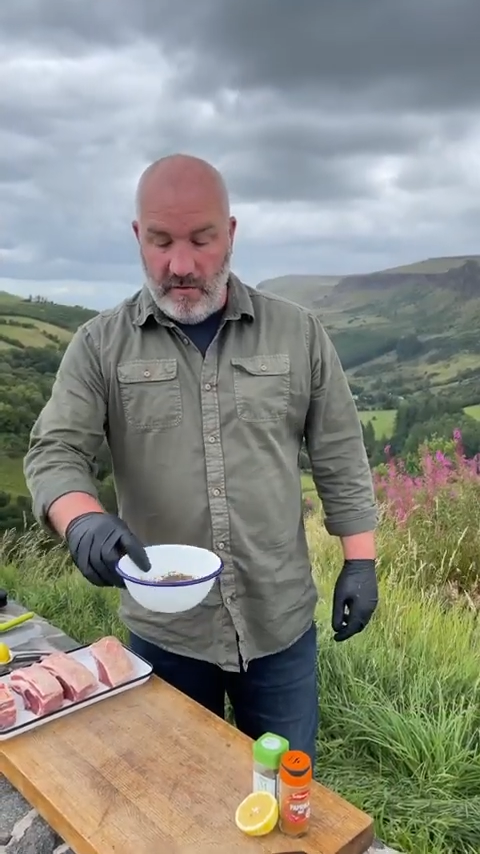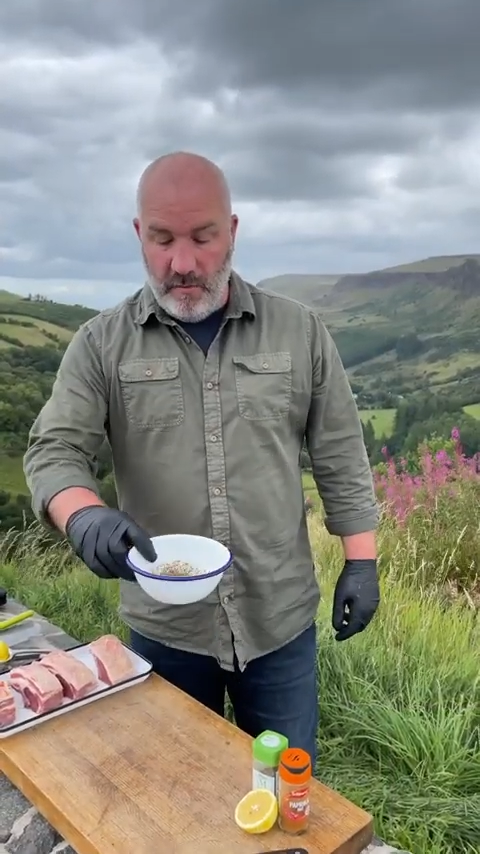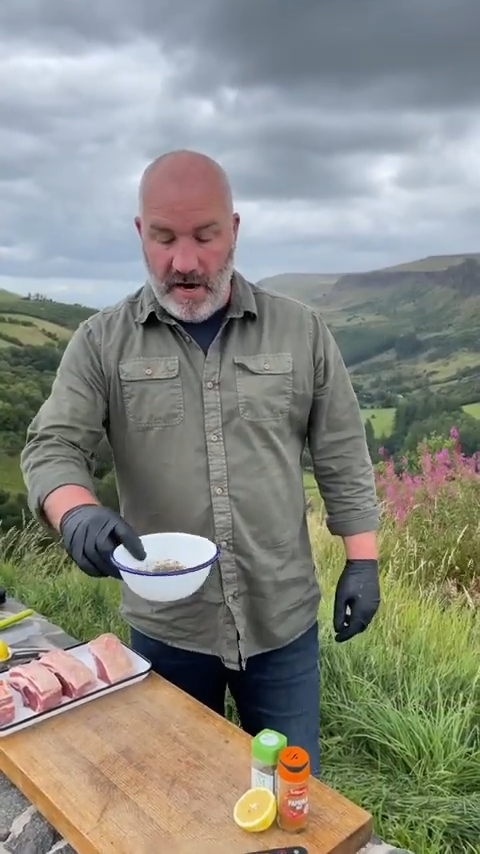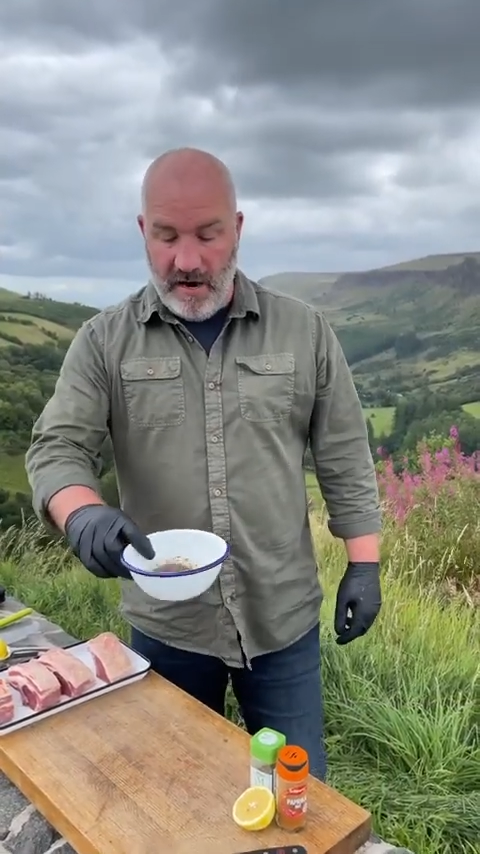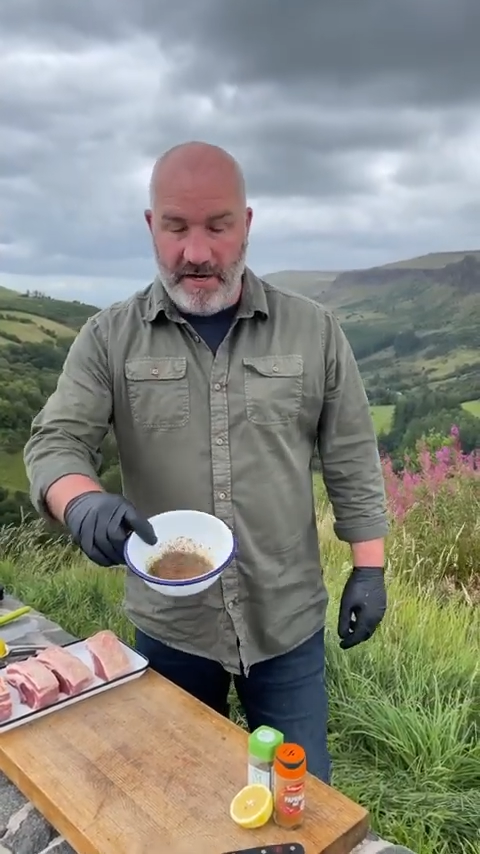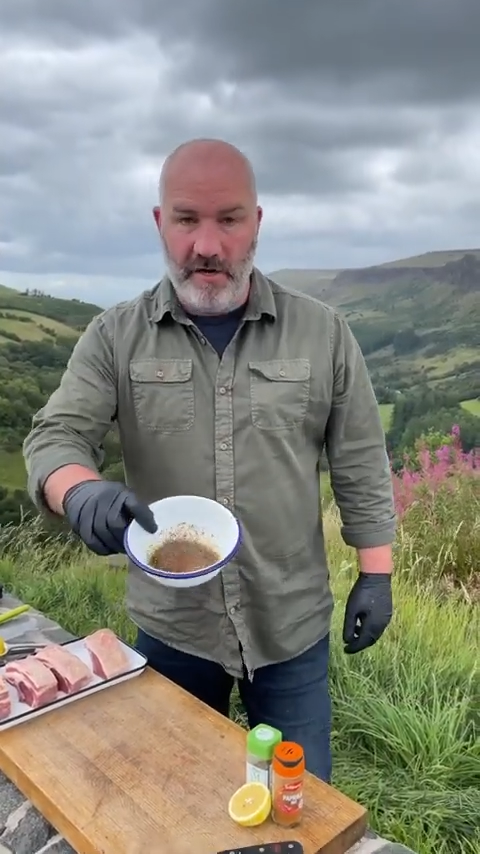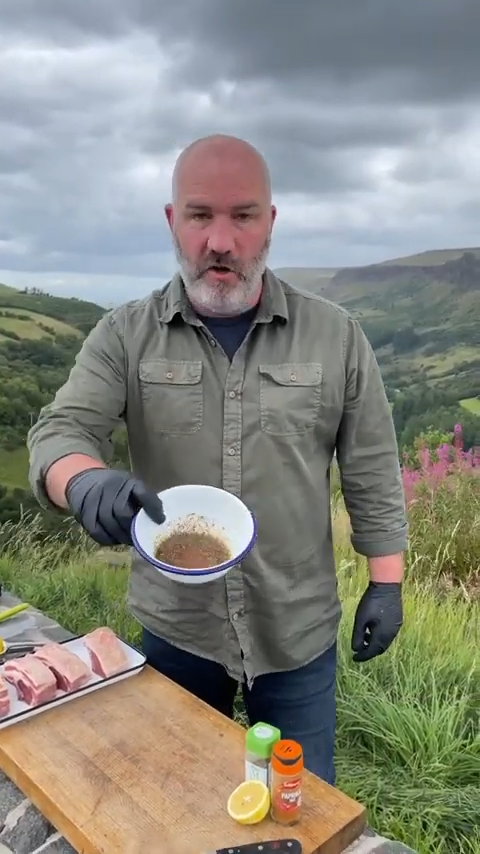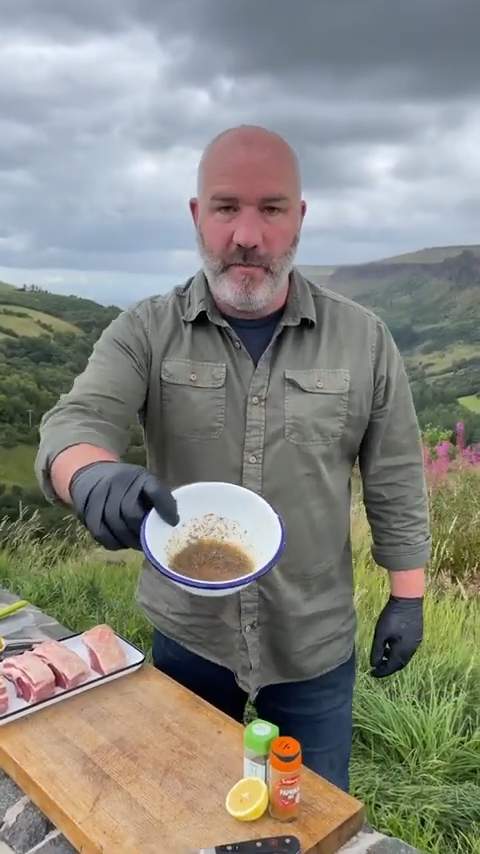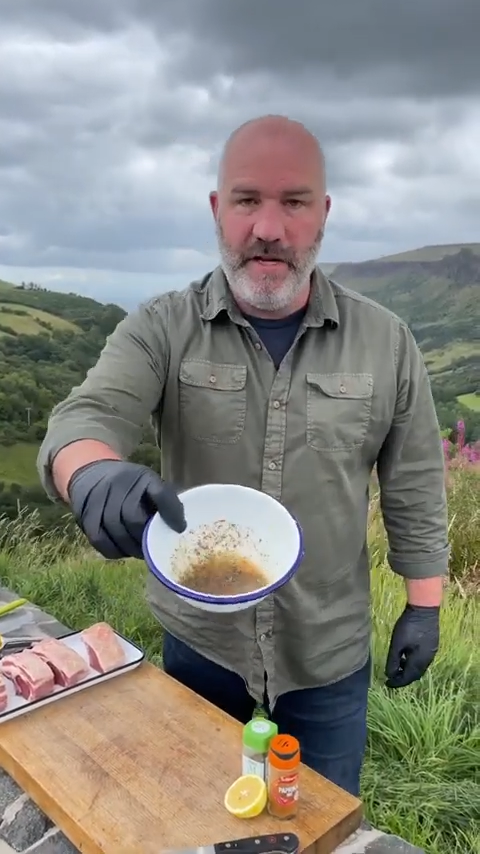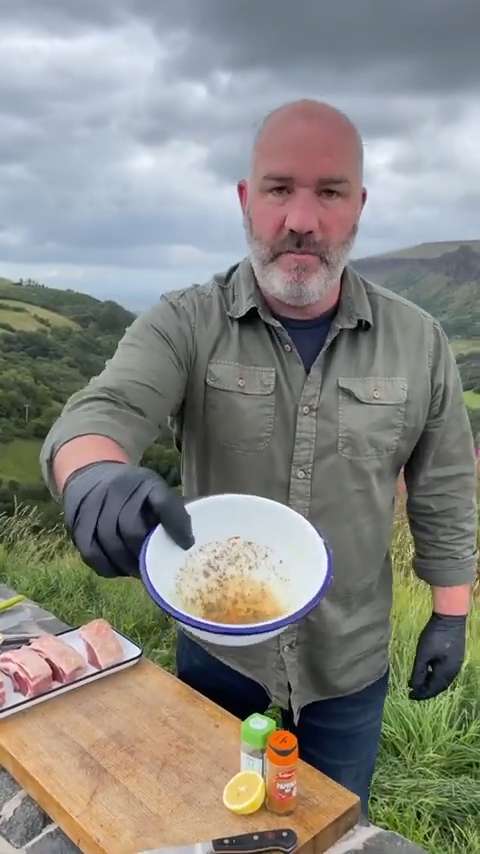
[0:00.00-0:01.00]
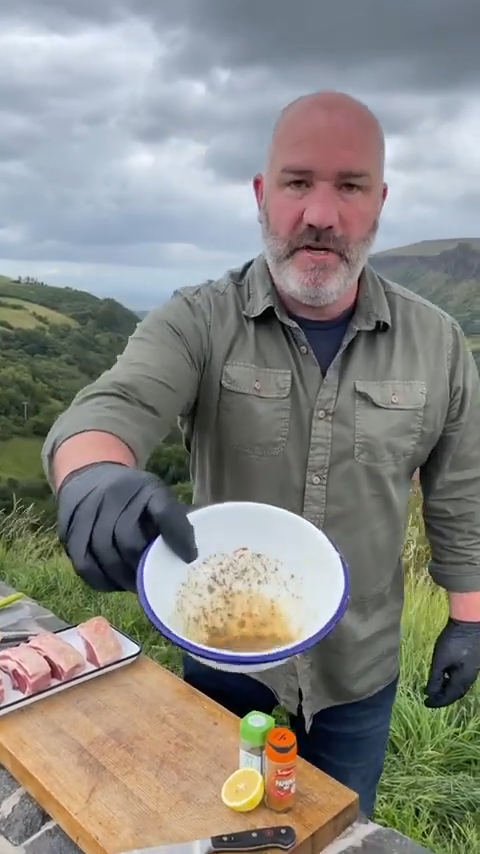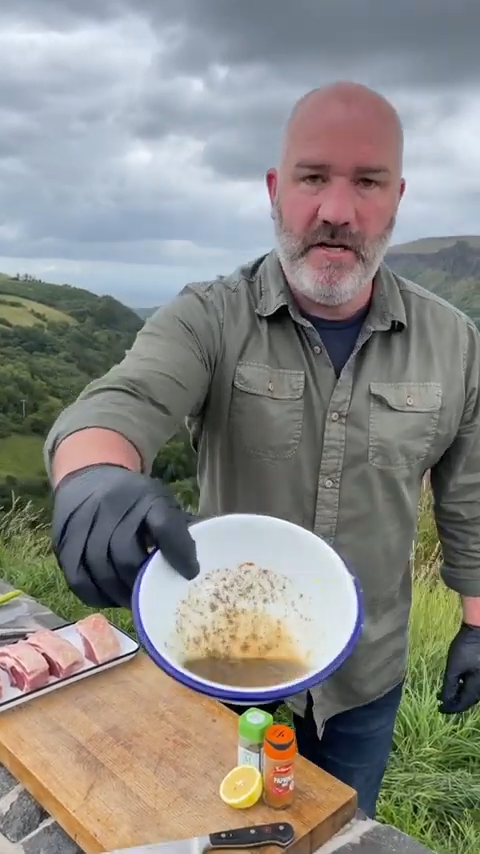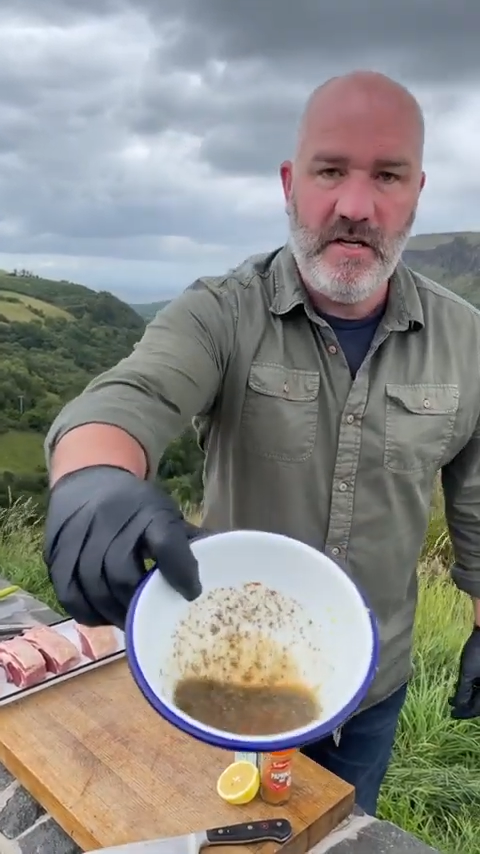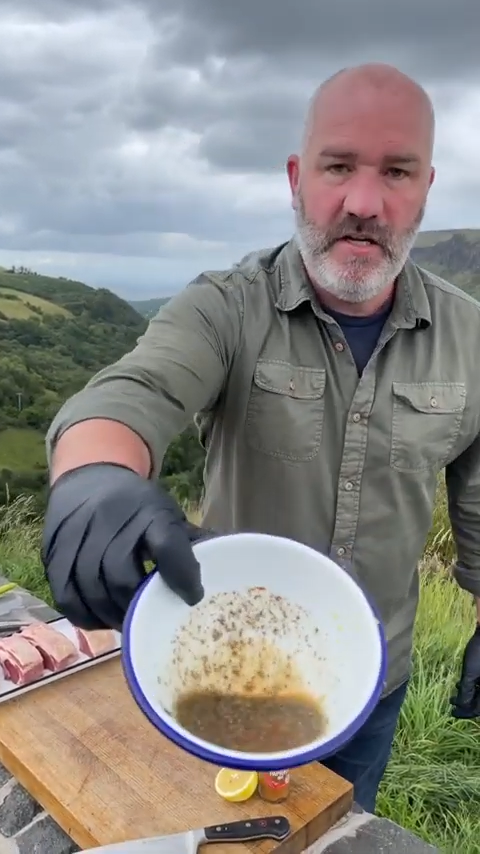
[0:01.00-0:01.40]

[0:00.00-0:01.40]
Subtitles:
marinade all made up here.